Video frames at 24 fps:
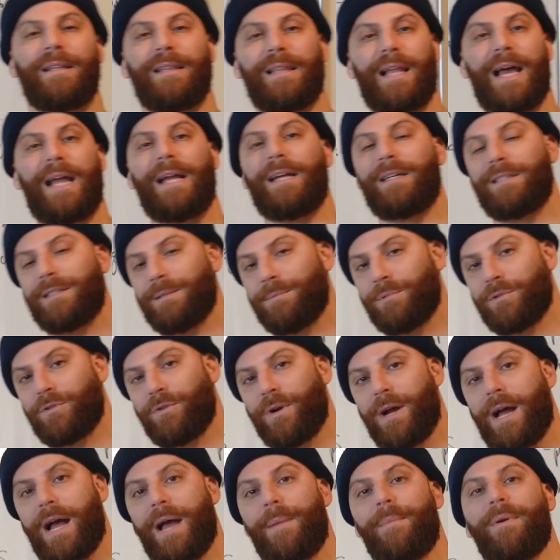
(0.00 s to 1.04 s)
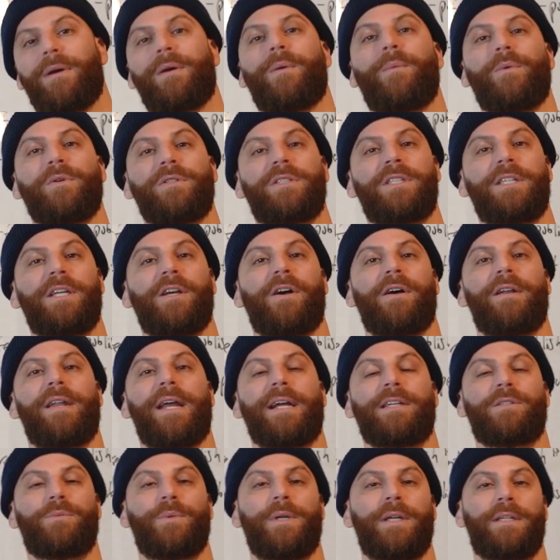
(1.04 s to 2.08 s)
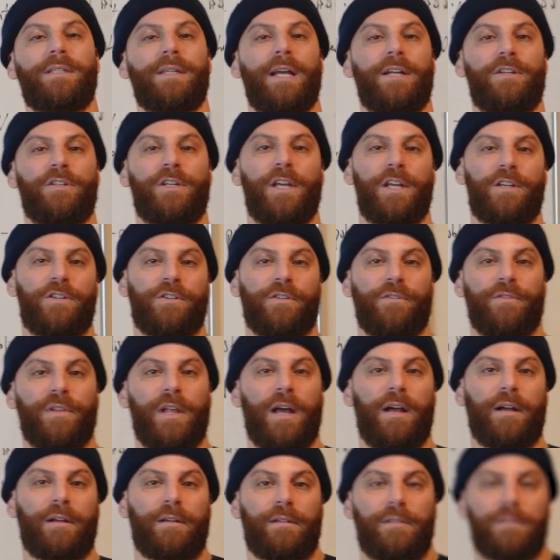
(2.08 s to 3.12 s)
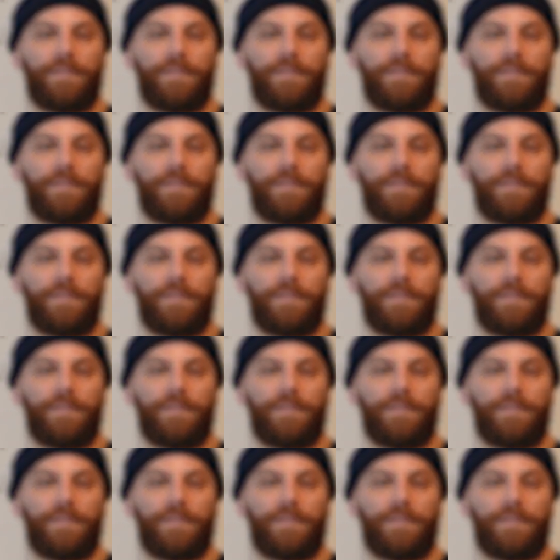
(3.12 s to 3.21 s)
Like, subscribe, and we'll see you on next week's educational vlog.